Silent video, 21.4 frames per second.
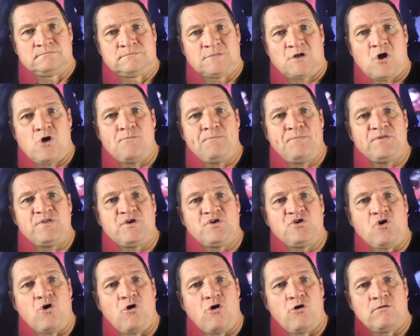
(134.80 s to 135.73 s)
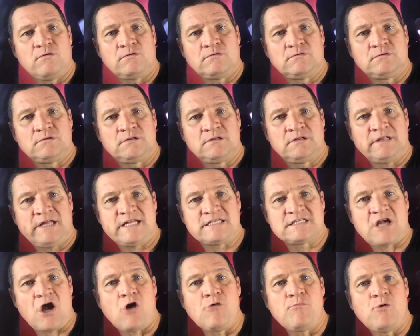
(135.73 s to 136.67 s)
Open the door. Let's
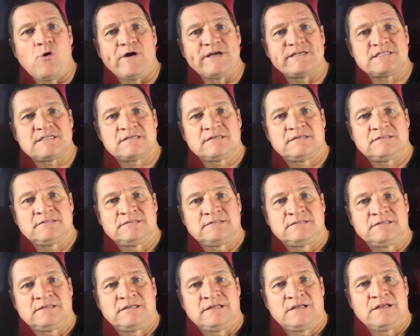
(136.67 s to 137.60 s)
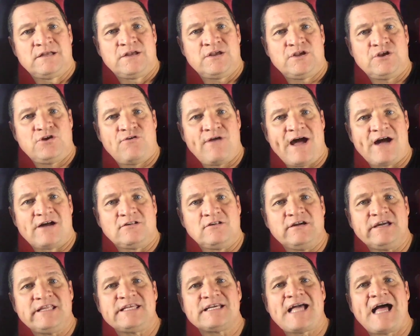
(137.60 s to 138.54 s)
go, boys. You're out.
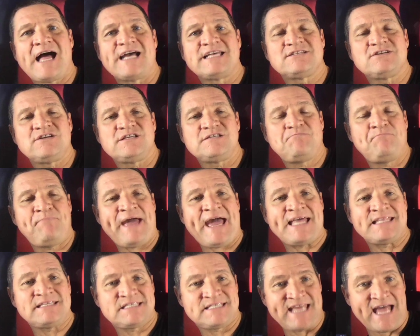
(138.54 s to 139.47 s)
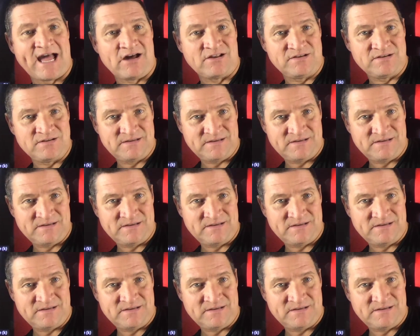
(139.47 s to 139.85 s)
Look at the guy. He's got his pants down.